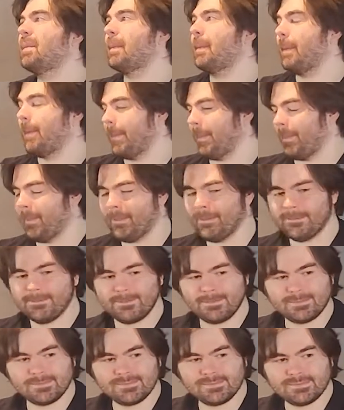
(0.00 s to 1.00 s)

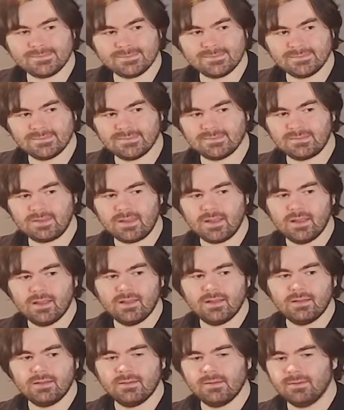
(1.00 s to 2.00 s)

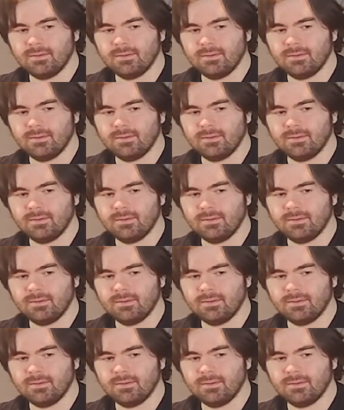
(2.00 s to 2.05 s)
No words are spoken by the person on screen.